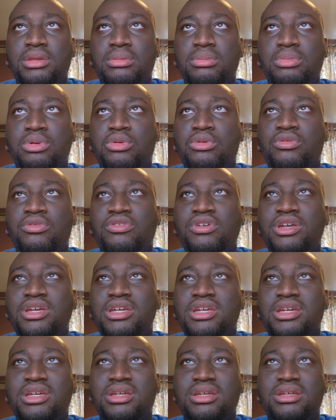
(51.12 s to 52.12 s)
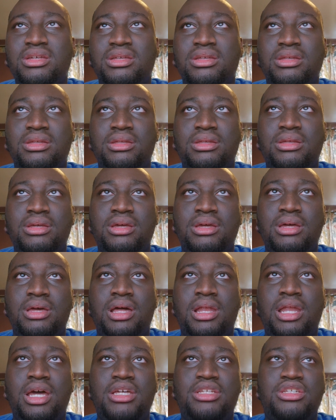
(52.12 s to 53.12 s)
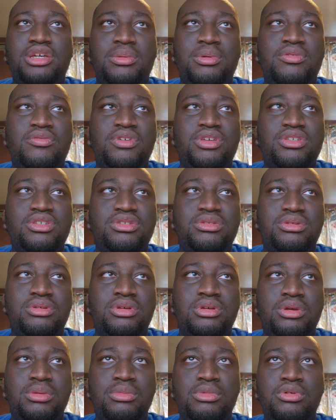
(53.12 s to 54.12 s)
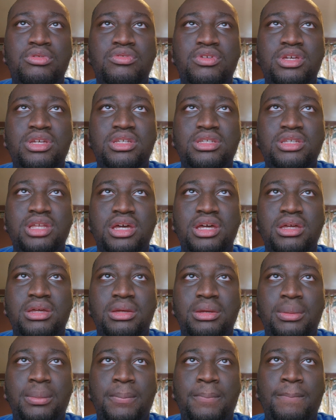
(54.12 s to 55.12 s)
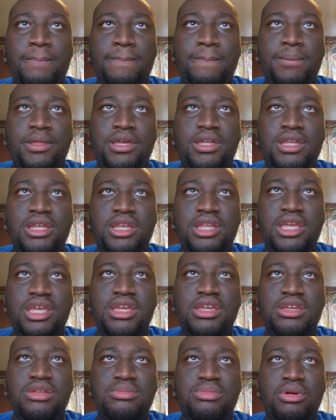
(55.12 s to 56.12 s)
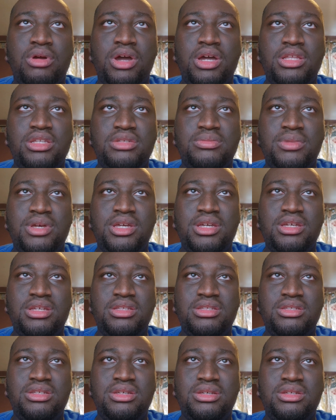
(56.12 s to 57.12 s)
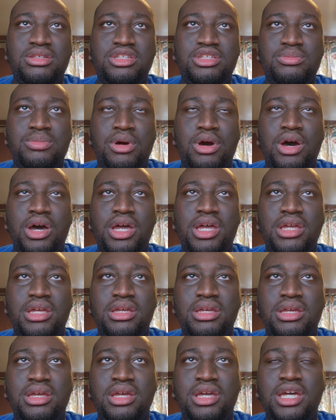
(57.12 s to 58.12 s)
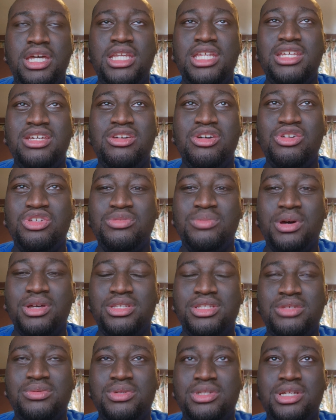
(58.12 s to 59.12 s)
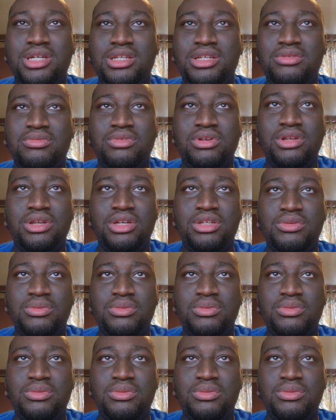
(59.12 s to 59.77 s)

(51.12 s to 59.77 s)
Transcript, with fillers: Paul Feig, I like some of his movies. Like, he did Heat, Bridesmaids, Spy, and he did Ghostbusters, which I didn't really like,